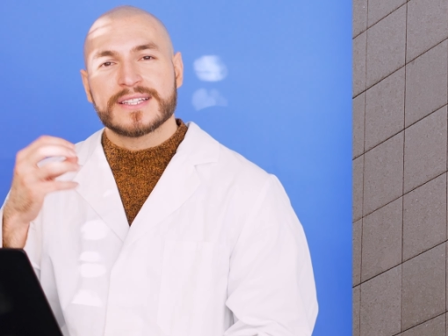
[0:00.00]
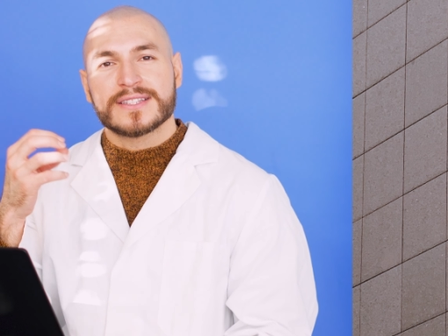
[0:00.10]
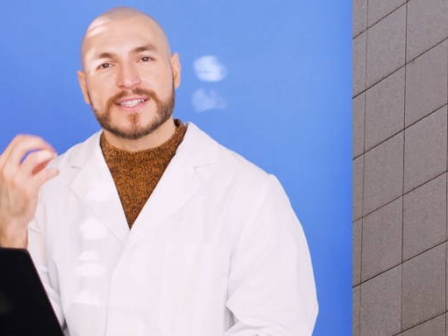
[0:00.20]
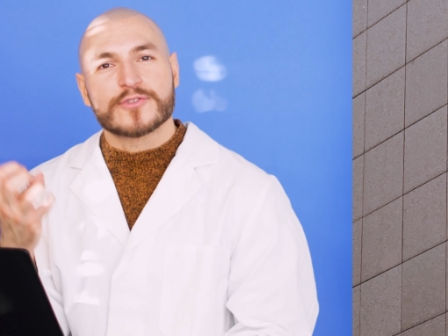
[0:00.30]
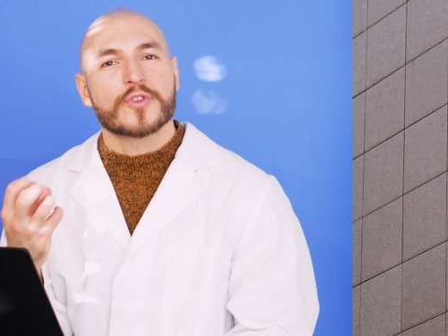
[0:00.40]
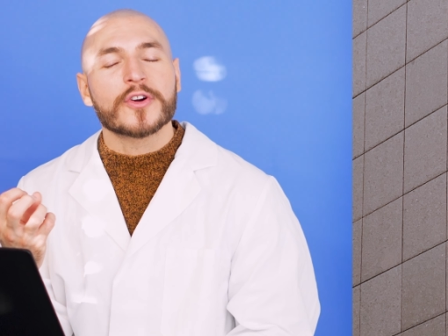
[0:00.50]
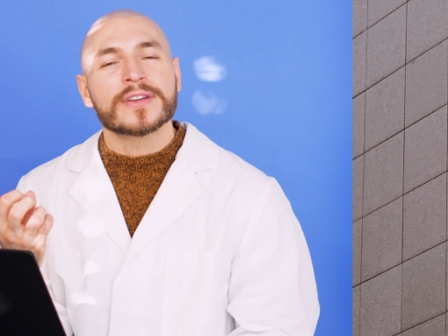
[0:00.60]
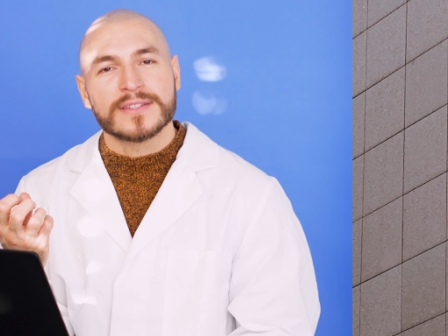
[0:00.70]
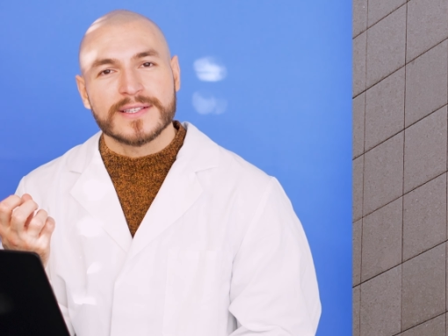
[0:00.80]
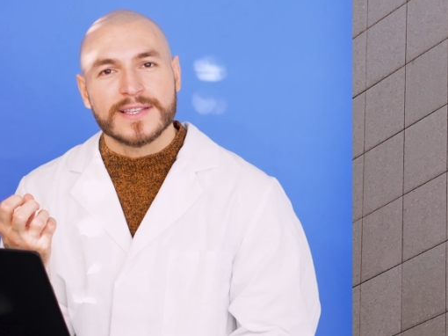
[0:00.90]

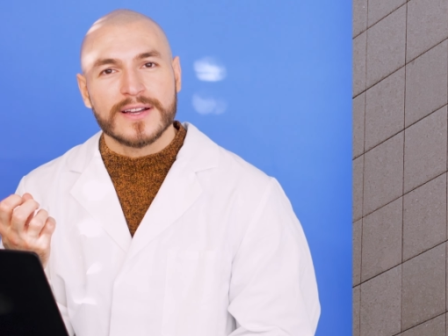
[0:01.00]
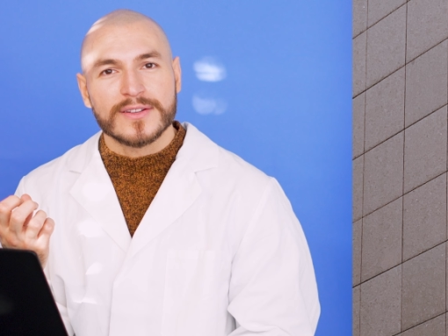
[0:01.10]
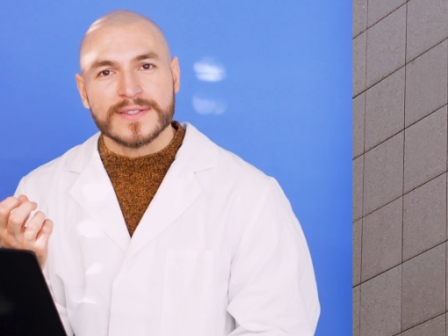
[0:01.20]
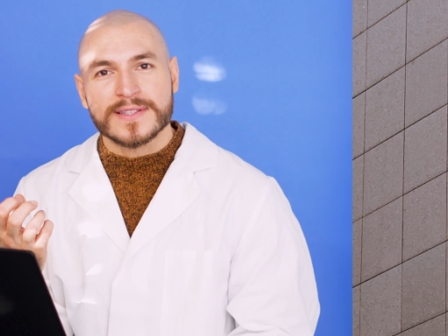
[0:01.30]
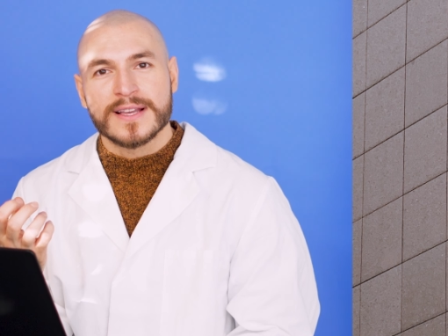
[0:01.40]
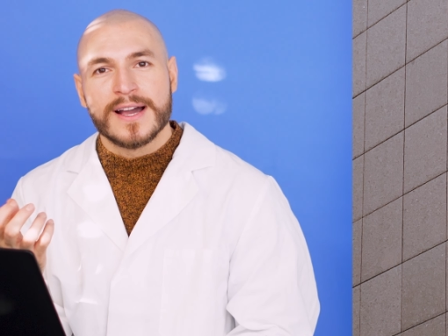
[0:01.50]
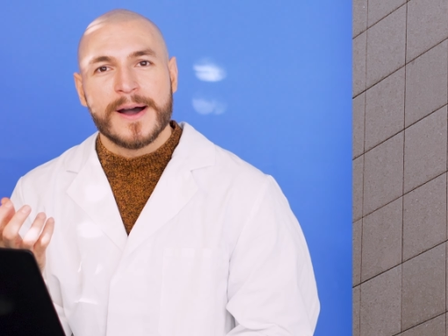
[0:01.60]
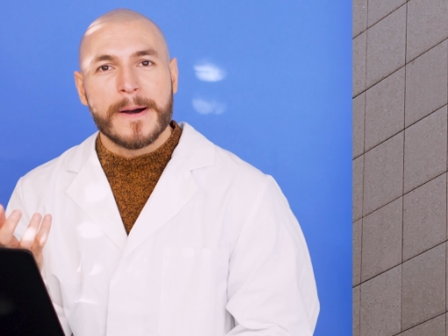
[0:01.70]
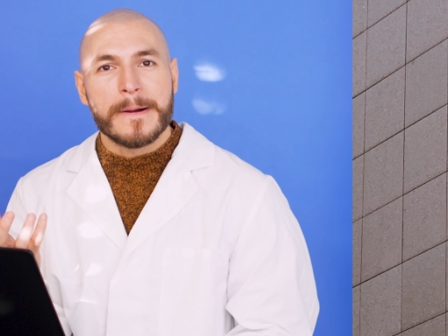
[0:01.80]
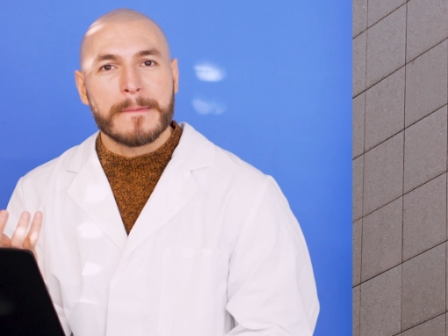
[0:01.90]
destroying the cells,
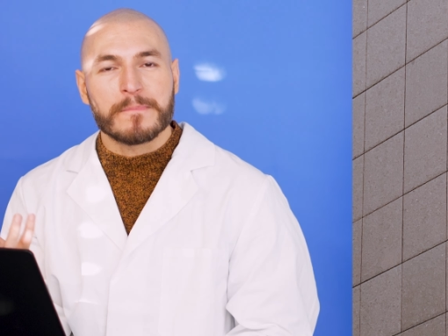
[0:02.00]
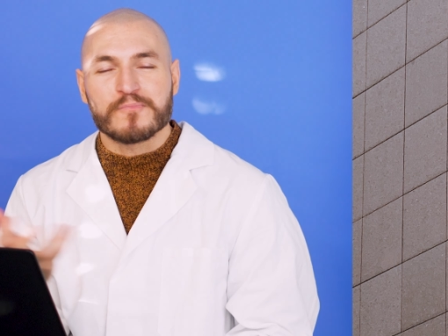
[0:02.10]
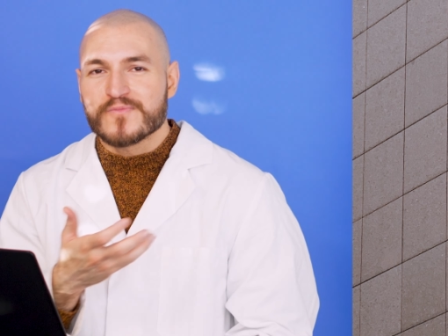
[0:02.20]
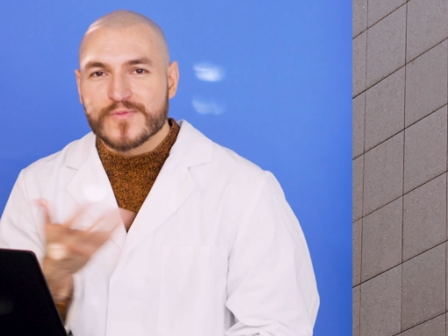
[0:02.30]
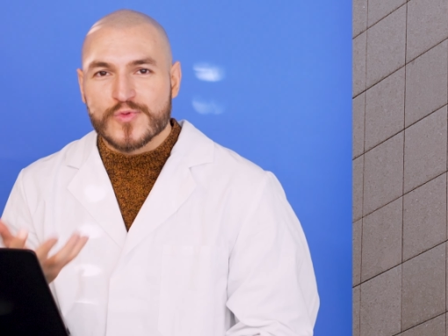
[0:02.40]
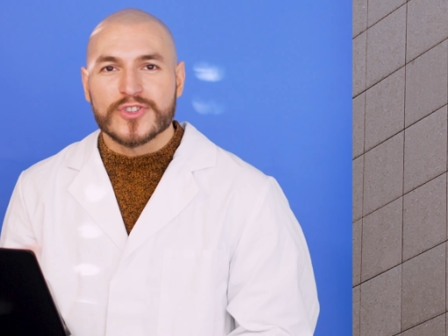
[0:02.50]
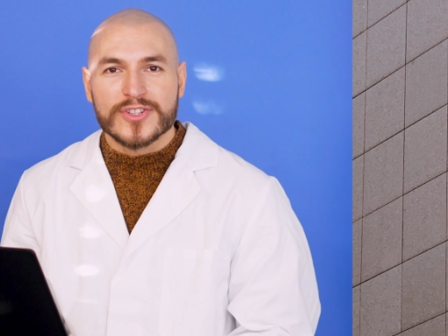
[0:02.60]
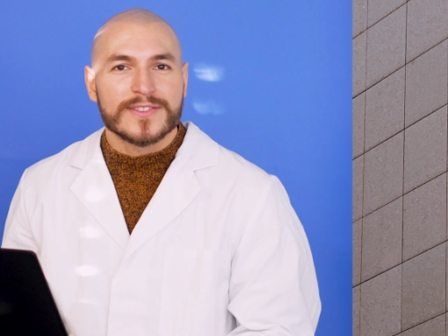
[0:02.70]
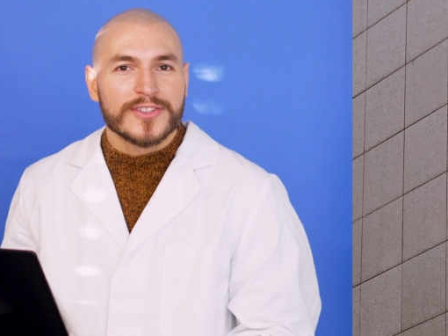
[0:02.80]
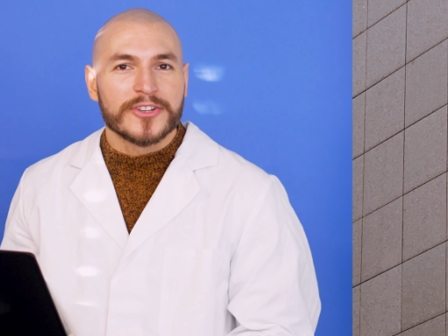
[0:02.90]
which
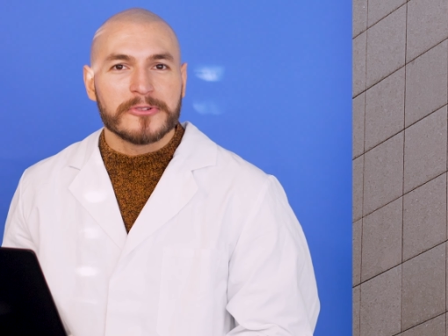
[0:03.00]
is,